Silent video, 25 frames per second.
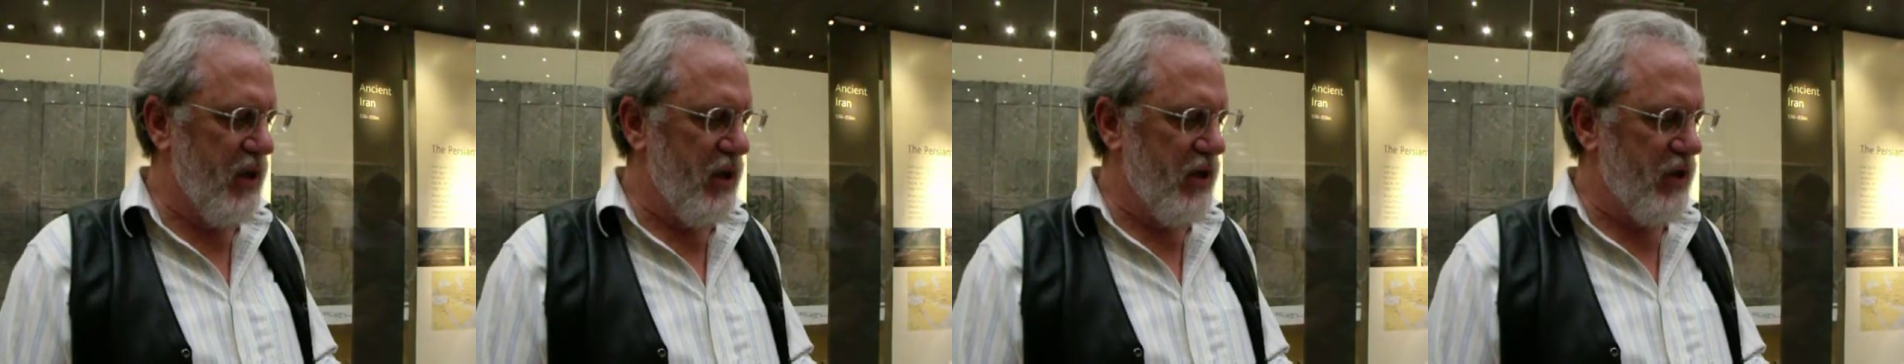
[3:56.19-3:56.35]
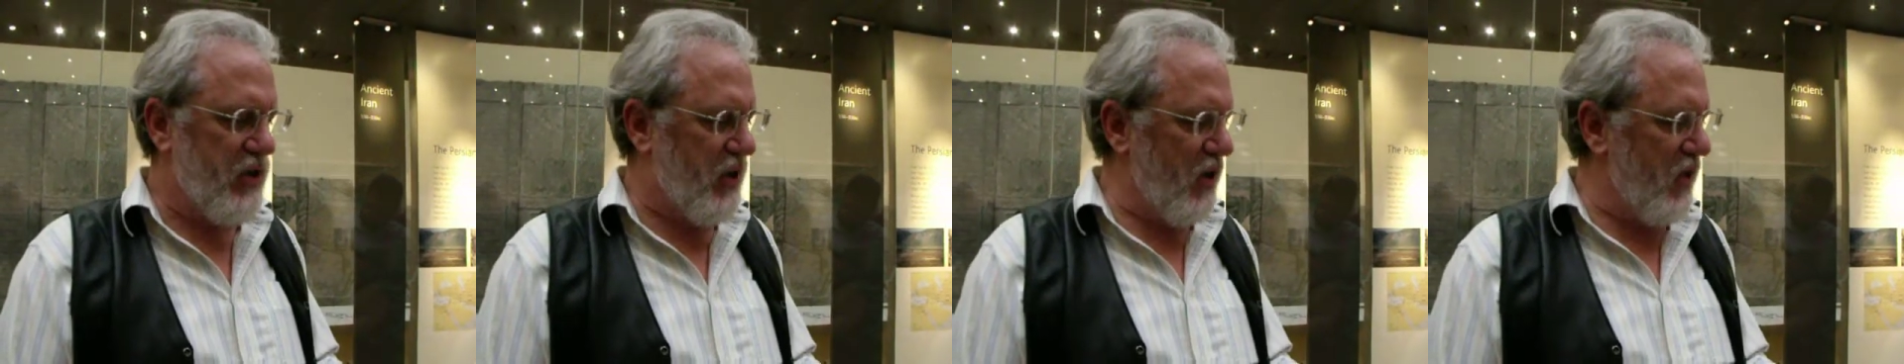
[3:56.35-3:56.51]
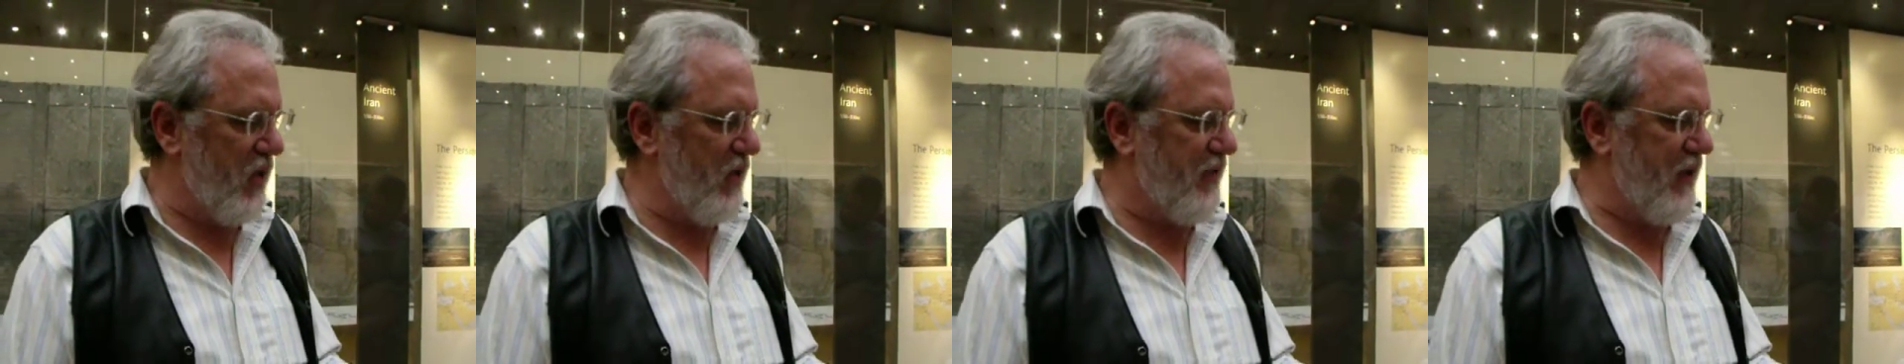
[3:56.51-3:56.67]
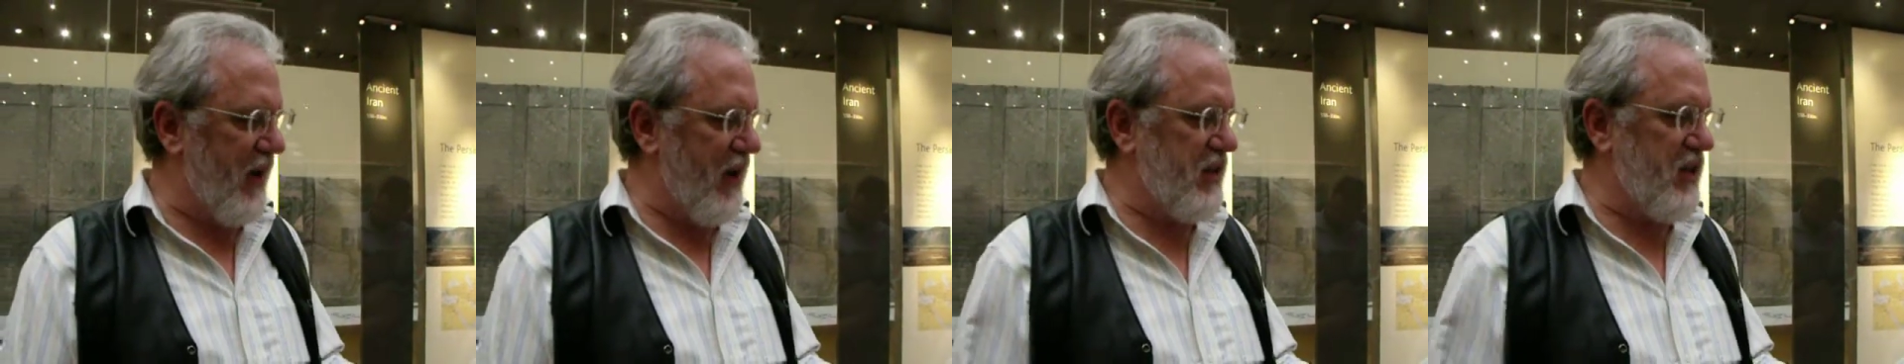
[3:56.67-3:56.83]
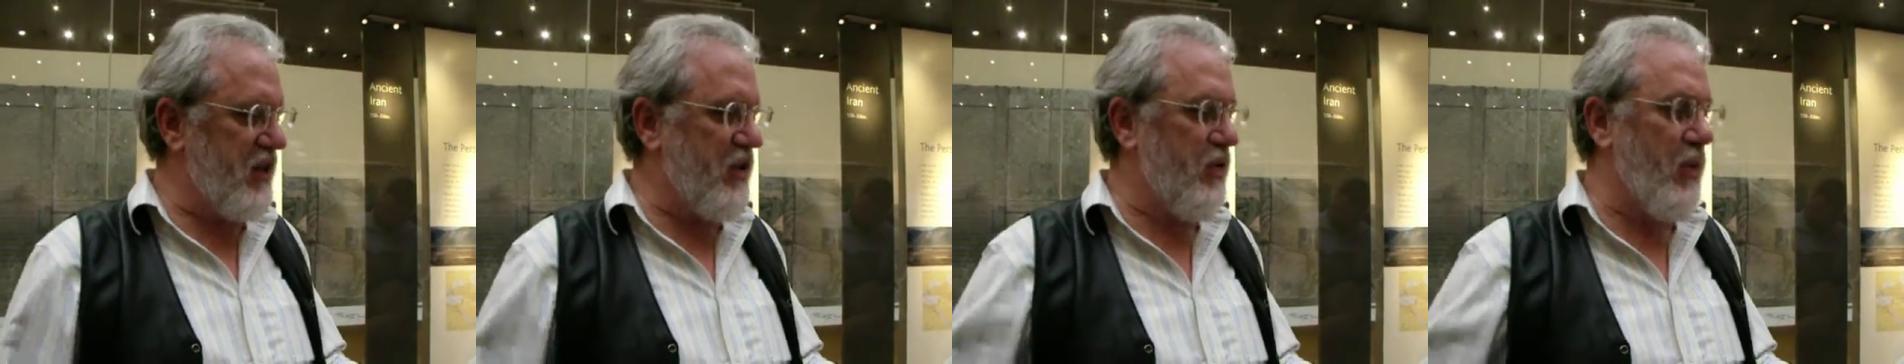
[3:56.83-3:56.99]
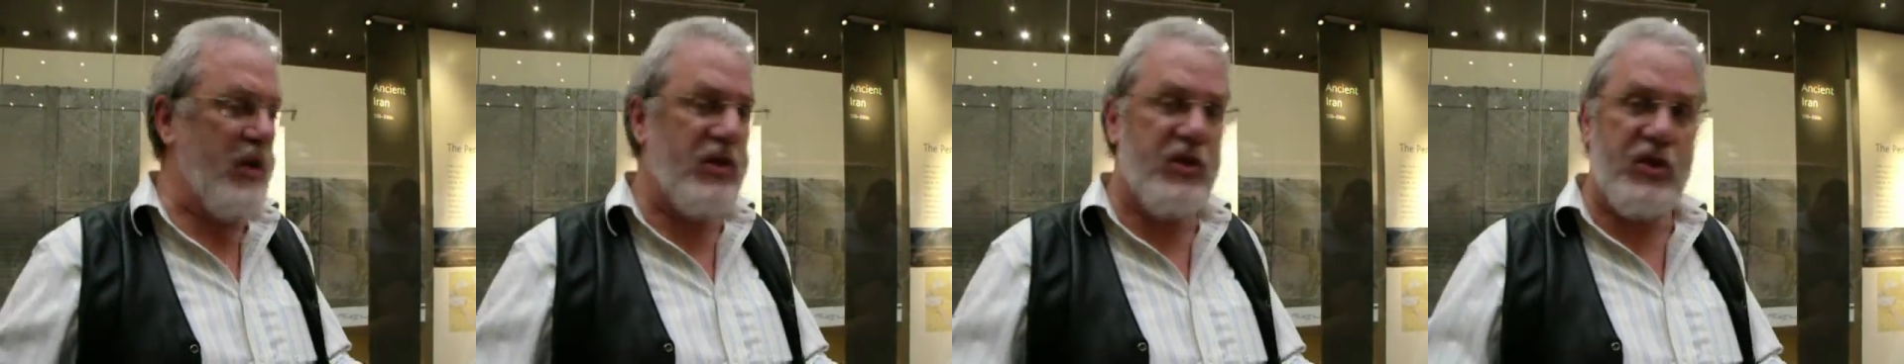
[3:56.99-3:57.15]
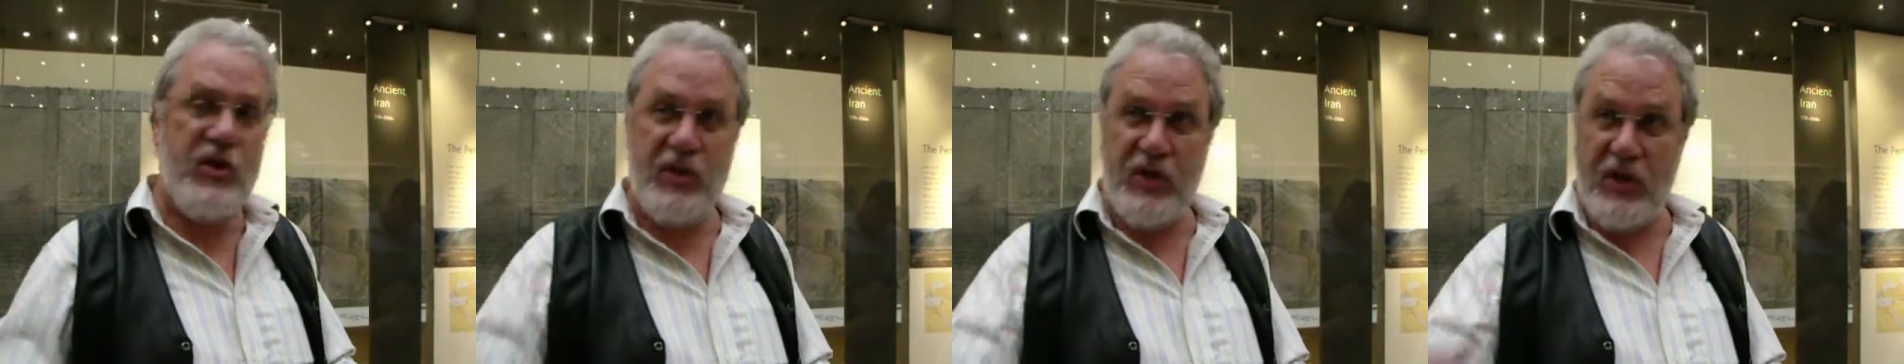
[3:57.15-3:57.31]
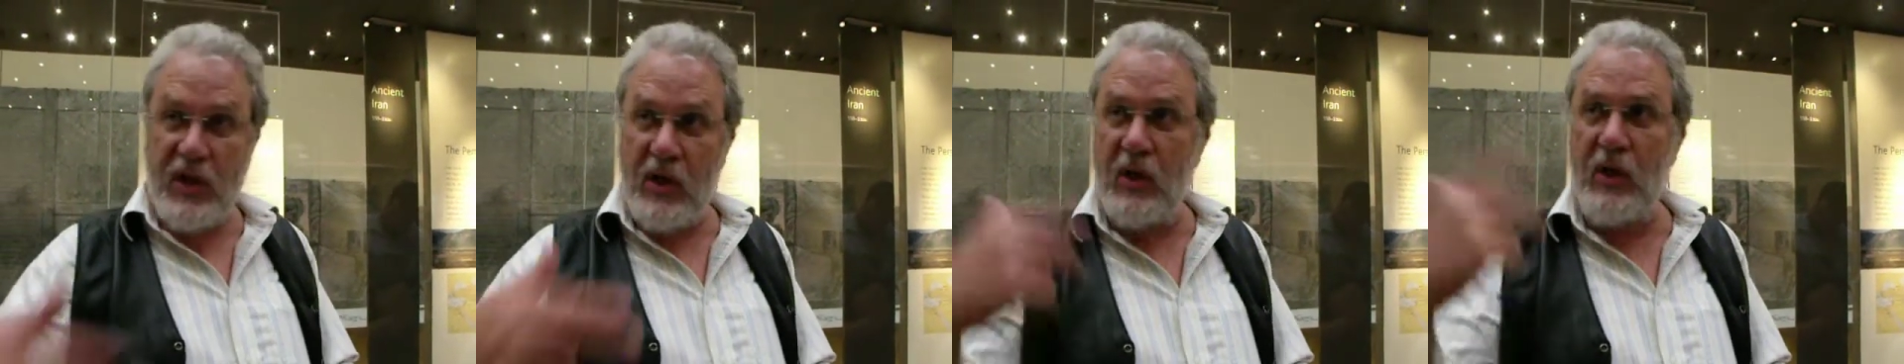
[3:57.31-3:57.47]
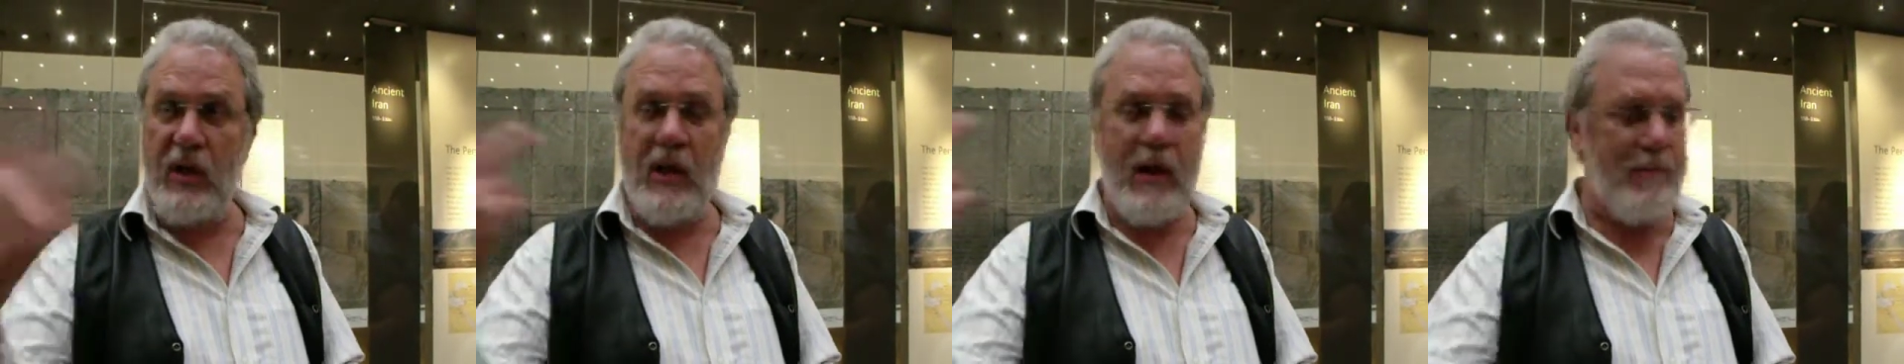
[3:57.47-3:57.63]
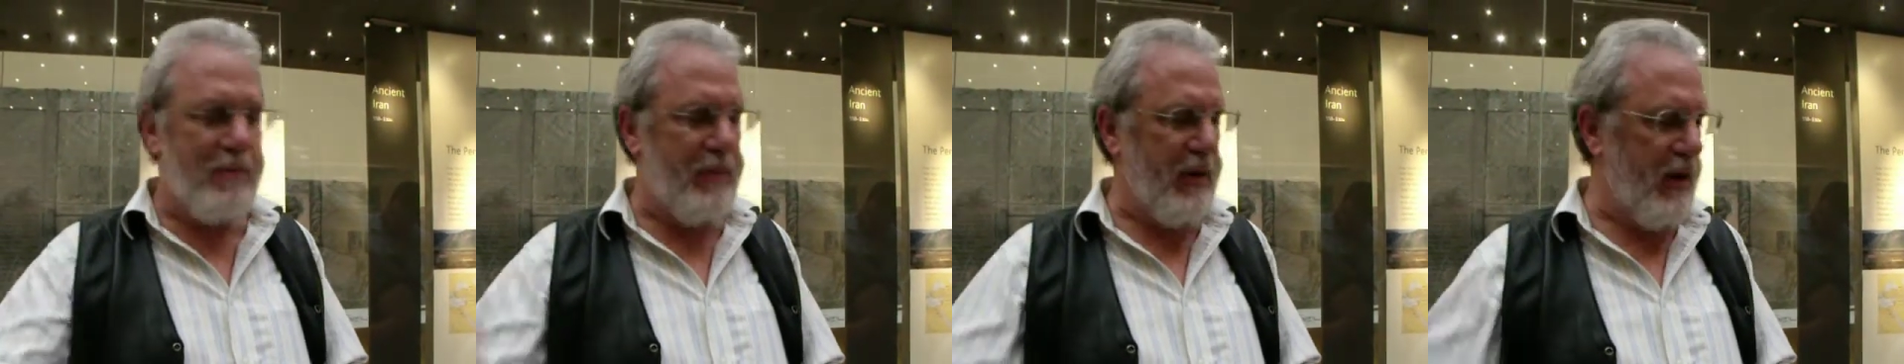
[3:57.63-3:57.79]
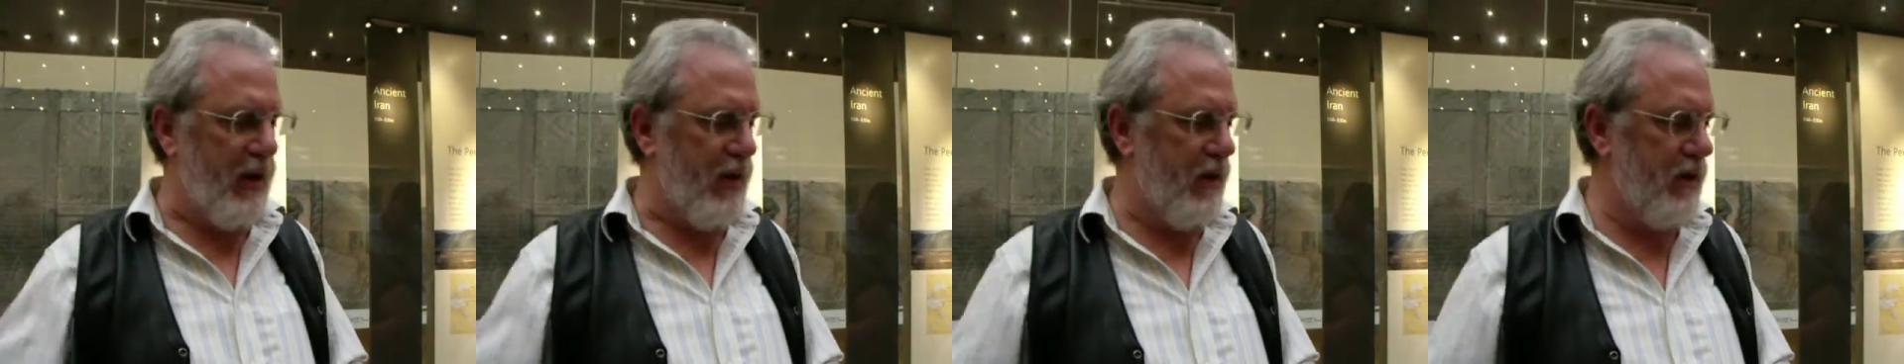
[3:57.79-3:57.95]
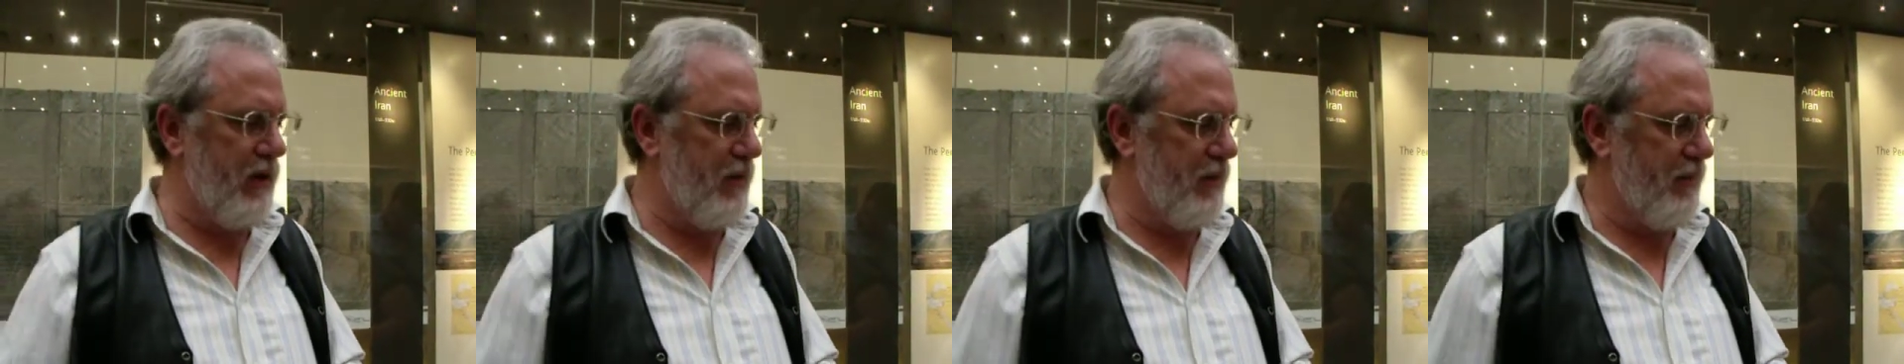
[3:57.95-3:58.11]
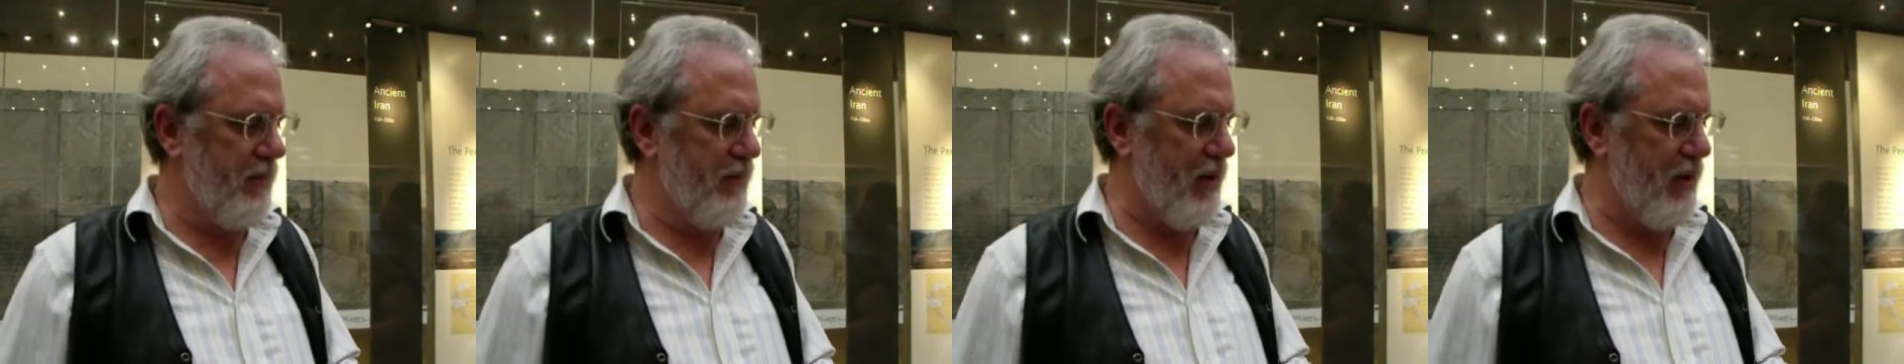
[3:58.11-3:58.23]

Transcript: certain phases which still appear